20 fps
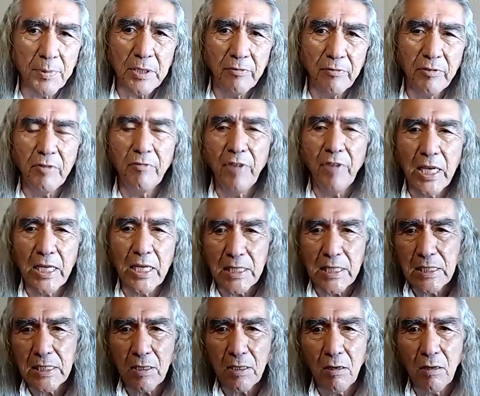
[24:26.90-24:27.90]
of
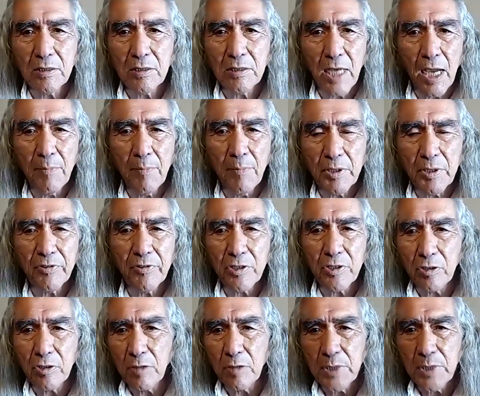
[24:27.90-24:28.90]
events, all types of
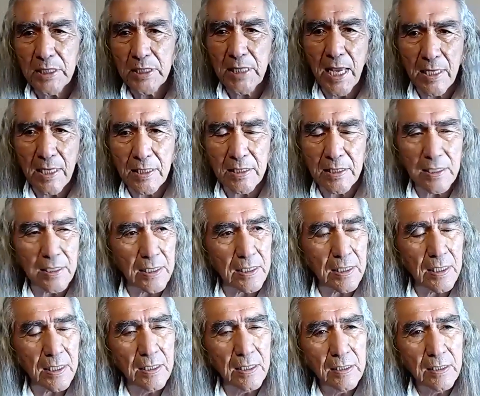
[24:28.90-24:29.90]

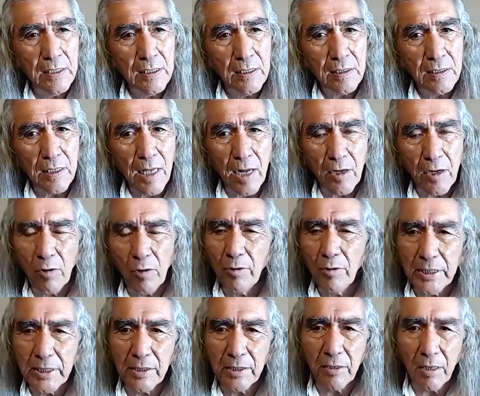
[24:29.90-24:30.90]
circumstances, not
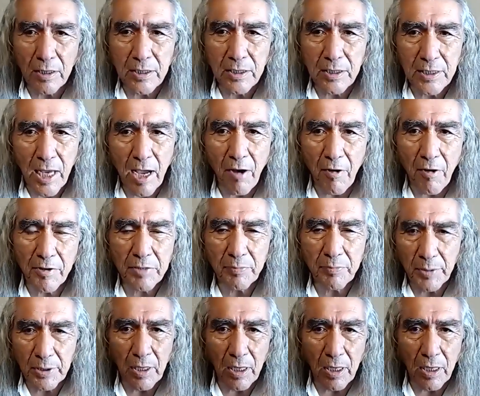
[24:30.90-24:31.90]
only in ourselves,
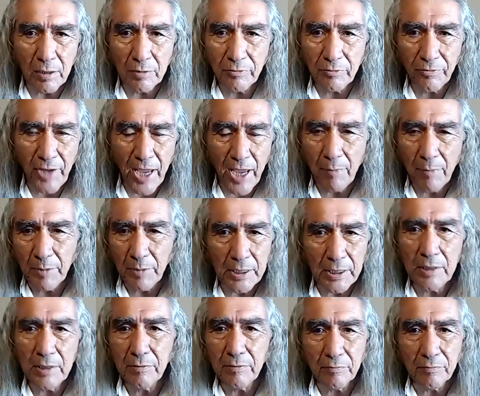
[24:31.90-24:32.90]
but our
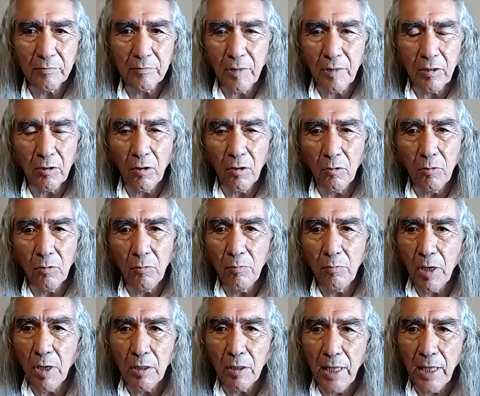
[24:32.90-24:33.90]
family and our home,
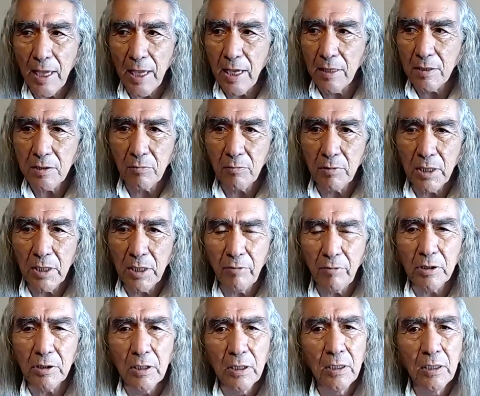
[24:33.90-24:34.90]
our lands,
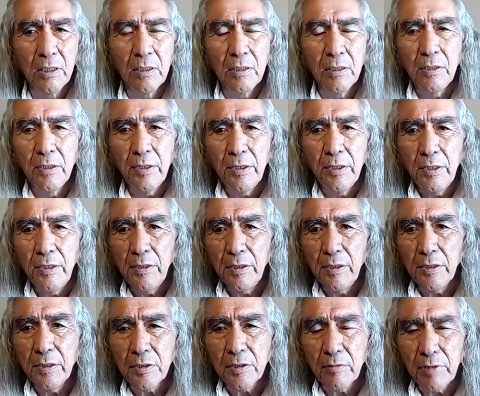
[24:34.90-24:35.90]
whatever.
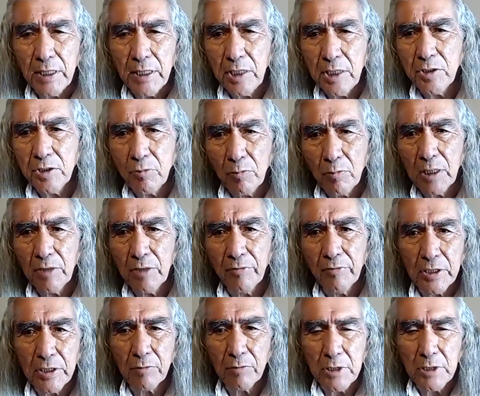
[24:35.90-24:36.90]
And so each one of
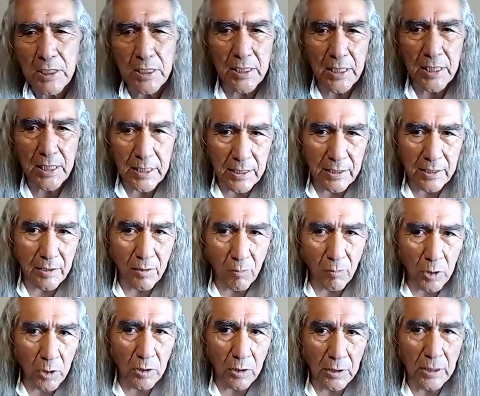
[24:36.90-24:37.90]
us, we're seeing the
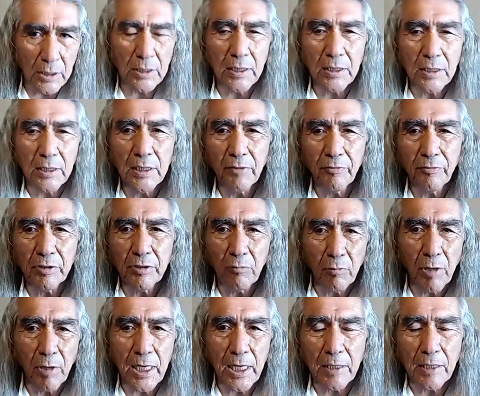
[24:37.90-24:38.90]
world in a different
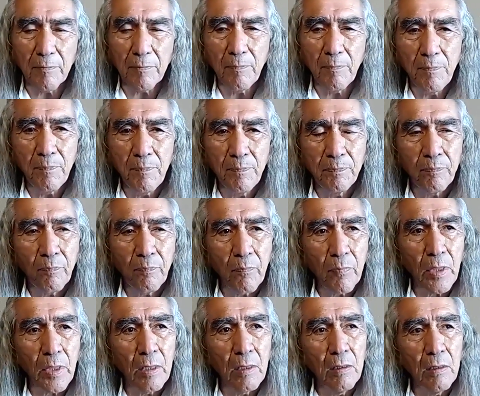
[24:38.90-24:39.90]
way.
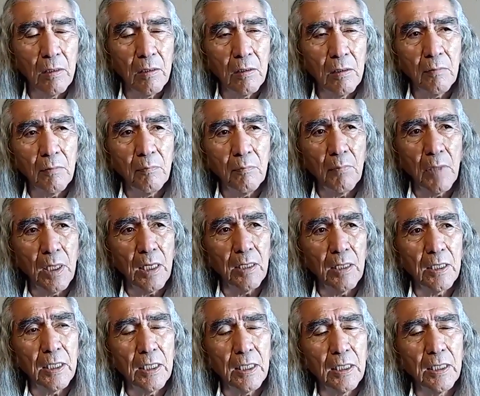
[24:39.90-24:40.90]
But,
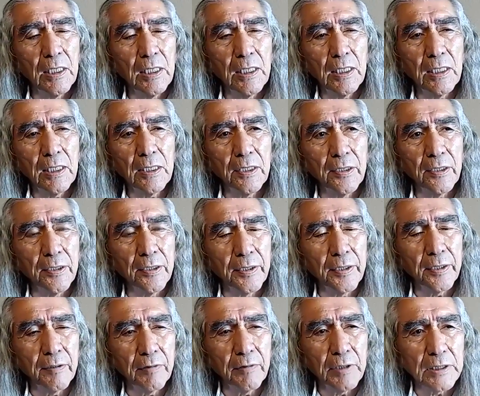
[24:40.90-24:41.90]

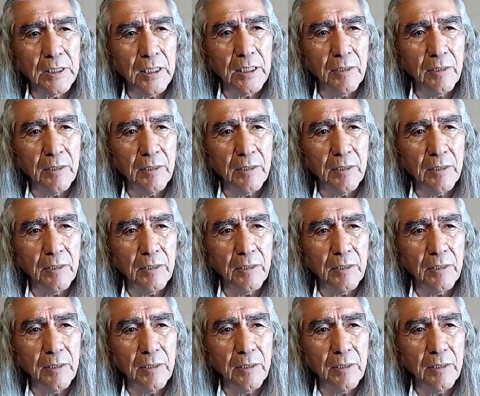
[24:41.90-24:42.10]
there was